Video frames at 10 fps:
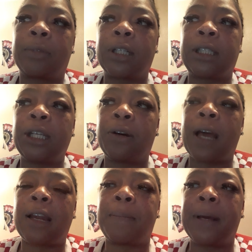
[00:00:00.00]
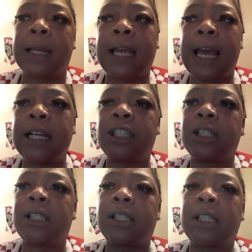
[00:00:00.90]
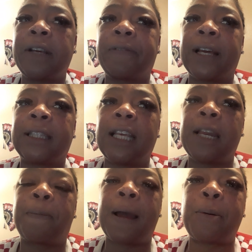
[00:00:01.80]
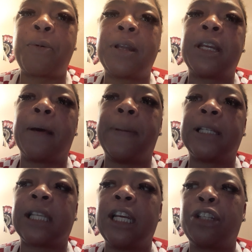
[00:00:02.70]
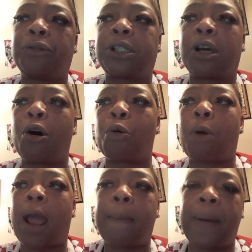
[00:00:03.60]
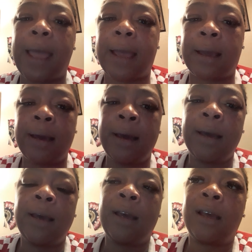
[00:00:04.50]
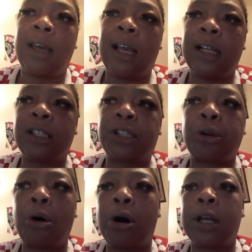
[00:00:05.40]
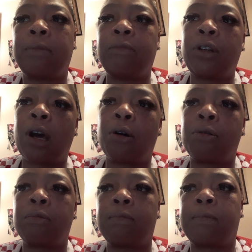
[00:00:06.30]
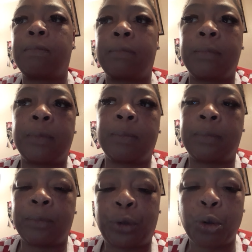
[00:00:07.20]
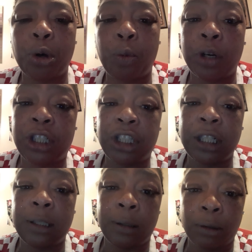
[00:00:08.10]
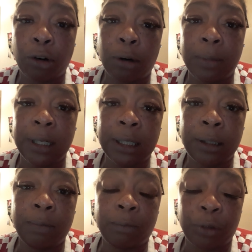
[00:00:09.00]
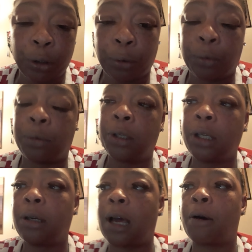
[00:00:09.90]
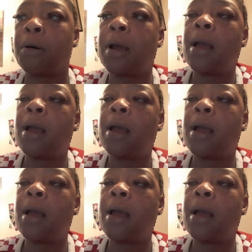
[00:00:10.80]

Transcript: considering all the medications and stuff like that, it probably wasn't in her best interest to go right back and start, you know, doing what she normally do, you know.